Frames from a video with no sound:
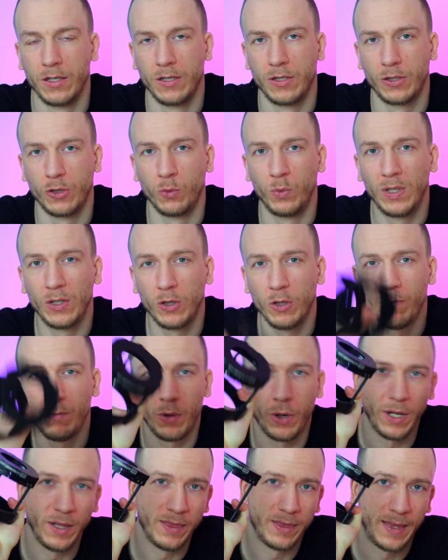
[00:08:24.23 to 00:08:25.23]
So we'll go
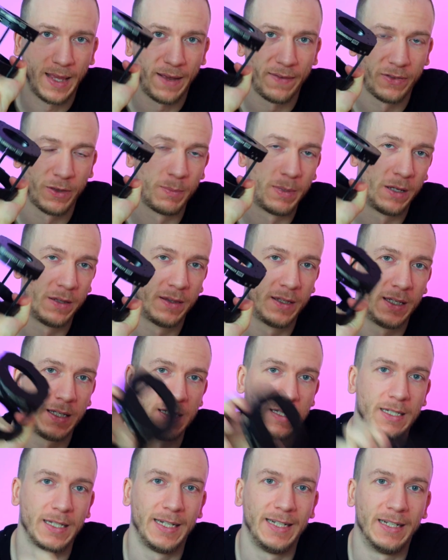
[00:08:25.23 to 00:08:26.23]
more in depth about
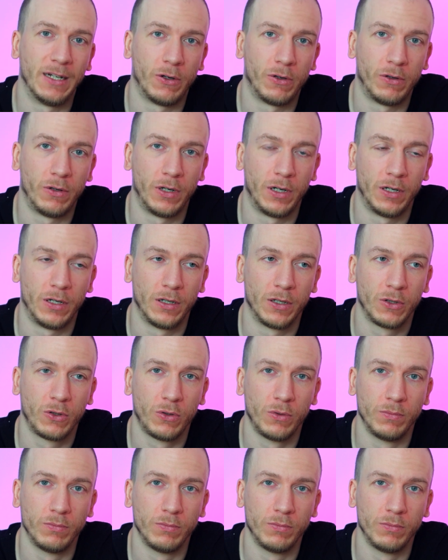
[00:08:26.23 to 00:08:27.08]
this in our uh,